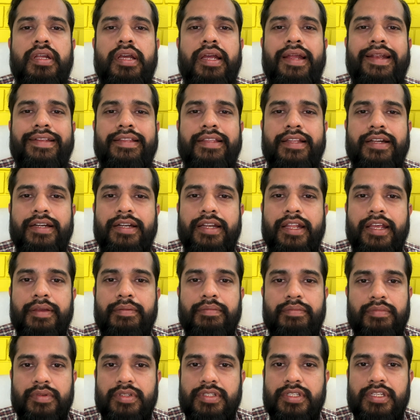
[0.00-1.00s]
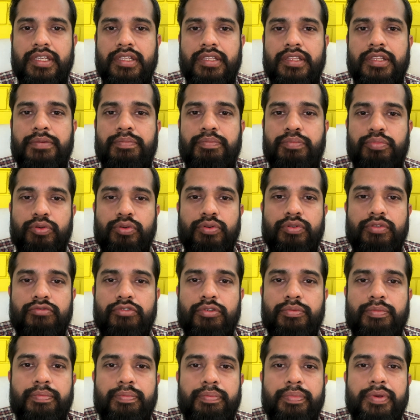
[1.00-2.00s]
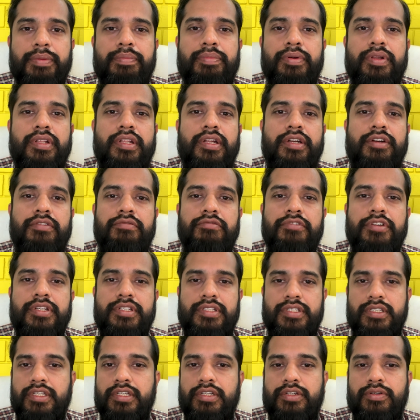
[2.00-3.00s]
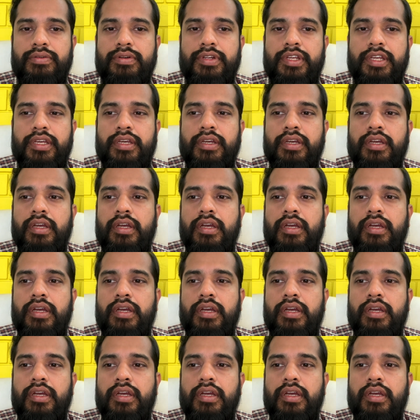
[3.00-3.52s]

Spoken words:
At that time, see, the poor people that we see today